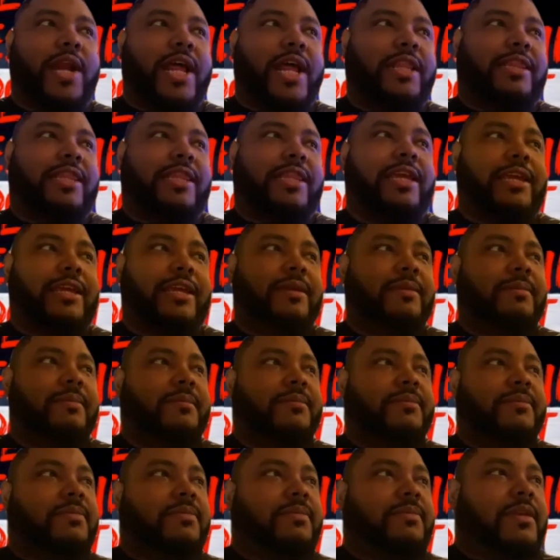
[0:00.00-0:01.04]
I think
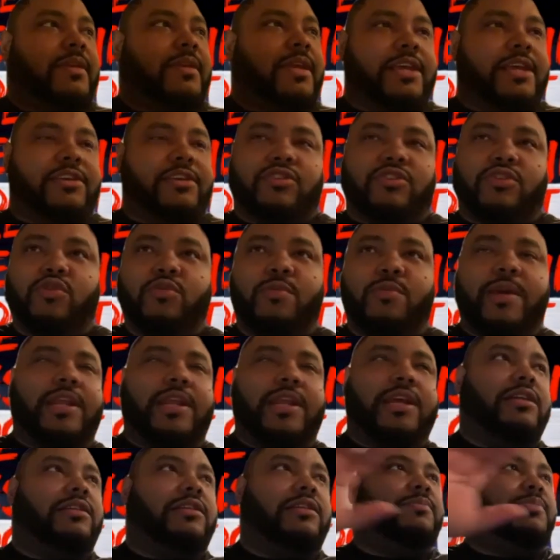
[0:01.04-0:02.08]
it's too many
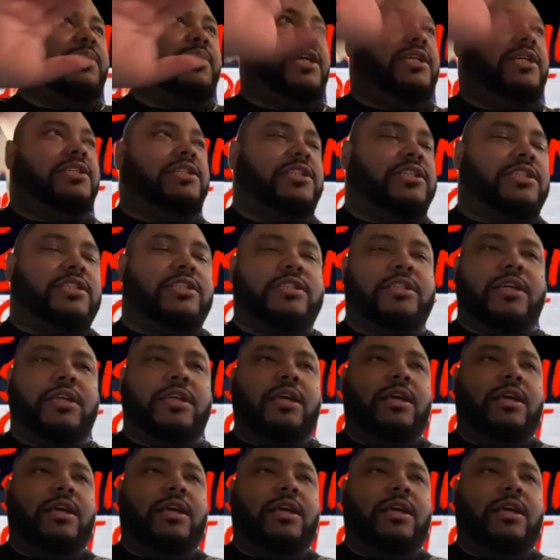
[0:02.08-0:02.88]
other pieces